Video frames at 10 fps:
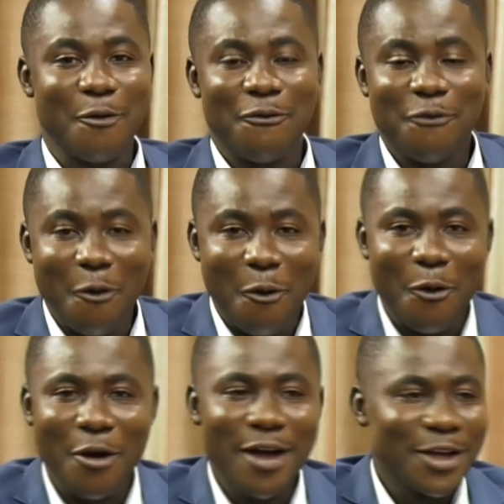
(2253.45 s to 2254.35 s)

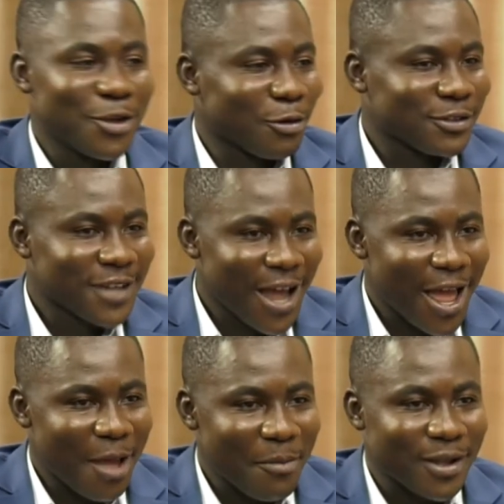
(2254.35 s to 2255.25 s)
for your
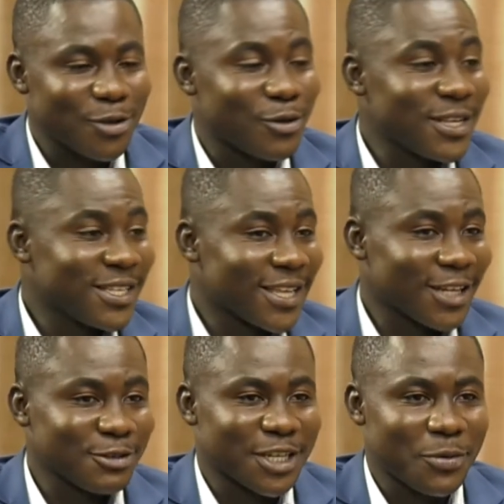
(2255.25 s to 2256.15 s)
time and your
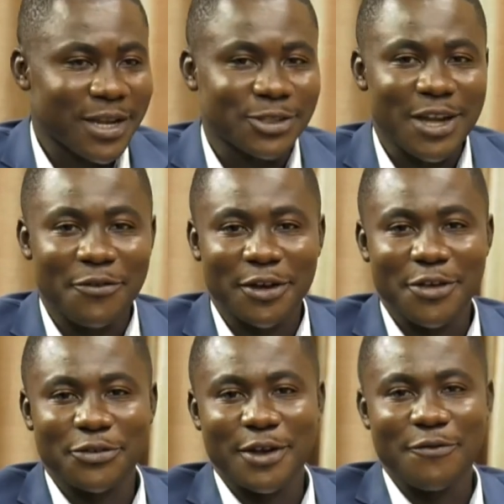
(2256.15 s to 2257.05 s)
insight you shared with us on
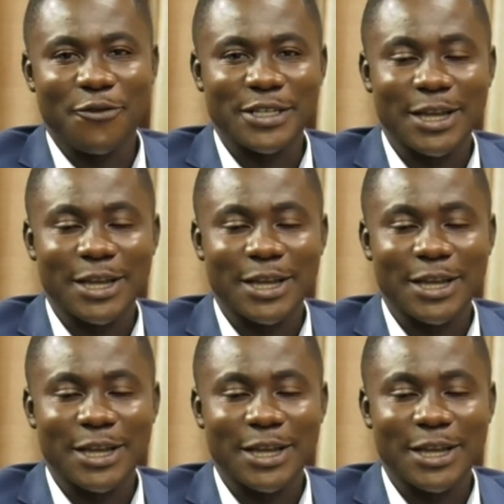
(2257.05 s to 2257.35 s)
African Student Voice.